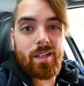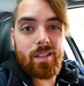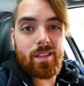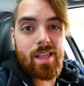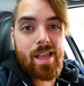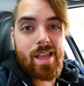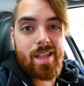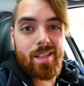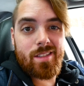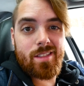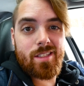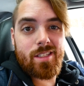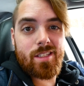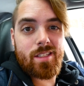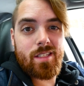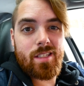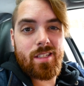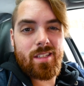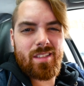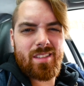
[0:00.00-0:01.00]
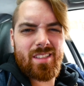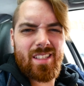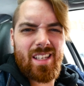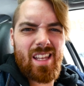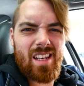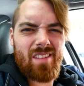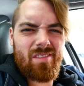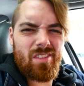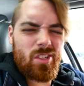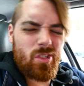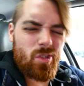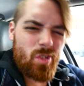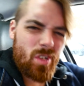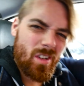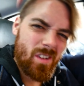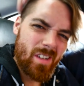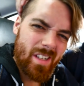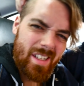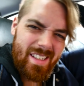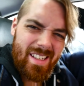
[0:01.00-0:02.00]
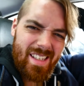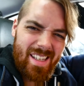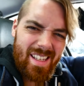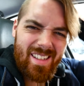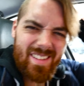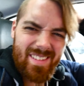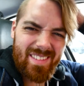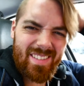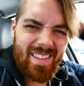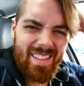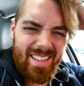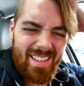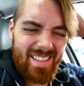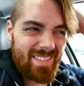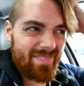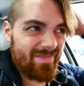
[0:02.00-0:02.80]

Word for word: of clients, it's kind of a dreary day out there,